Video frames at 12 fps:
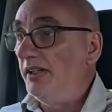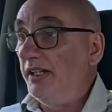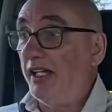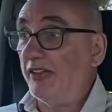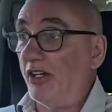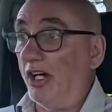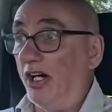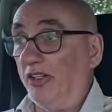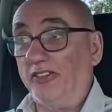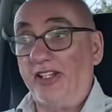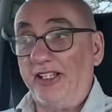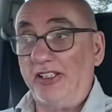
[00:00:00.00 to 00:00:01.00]
It's a hot
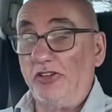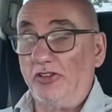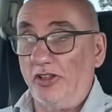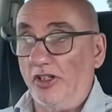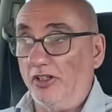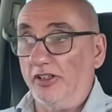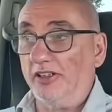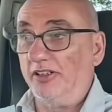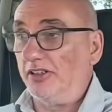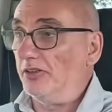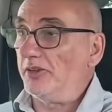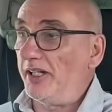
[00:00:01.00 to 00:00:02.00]
day in July in
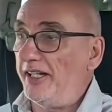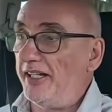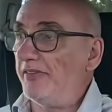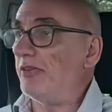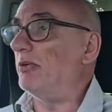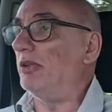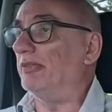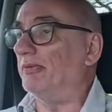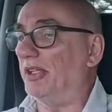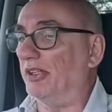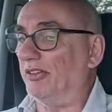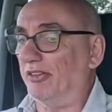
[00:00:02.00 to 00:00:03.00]
the UK, everyone,
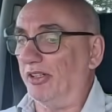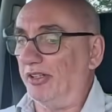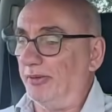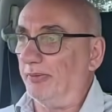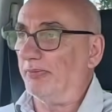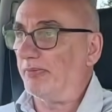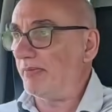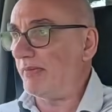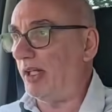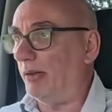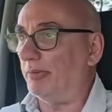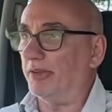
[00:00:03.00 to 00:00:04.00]
and
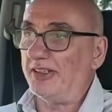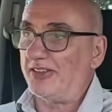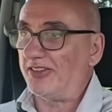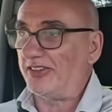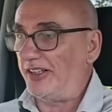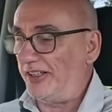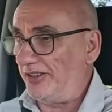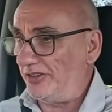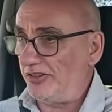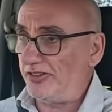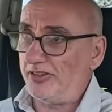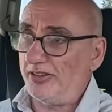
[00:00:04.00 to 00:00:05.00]
I'm pleased to say
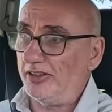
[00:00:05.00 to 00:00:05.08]
that